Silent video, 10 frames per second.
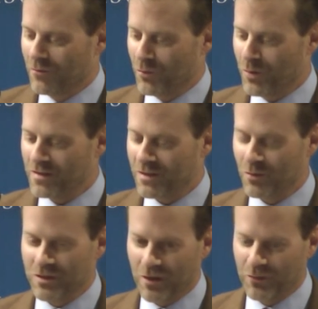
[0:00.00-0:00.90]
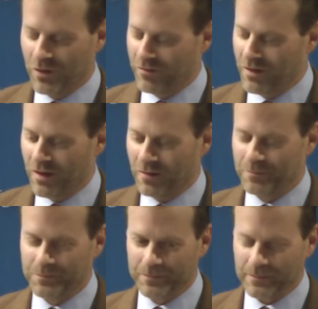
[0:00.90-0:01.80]
for president, which all three have done.
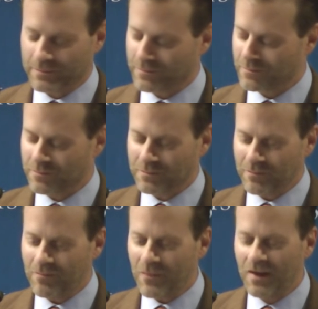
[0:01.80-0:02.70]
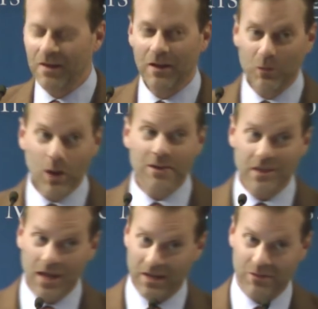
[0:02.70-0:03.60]
It, it
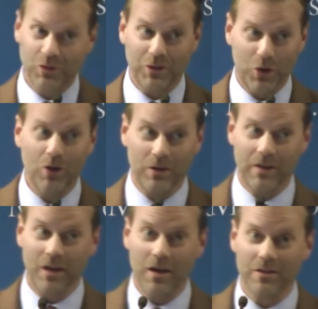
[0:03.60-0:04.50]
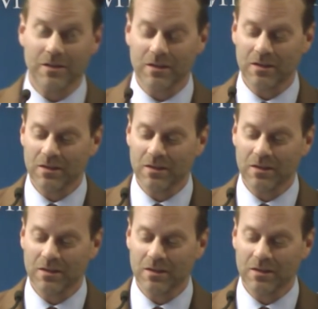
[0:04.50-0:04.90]
resonates with the herd, it does.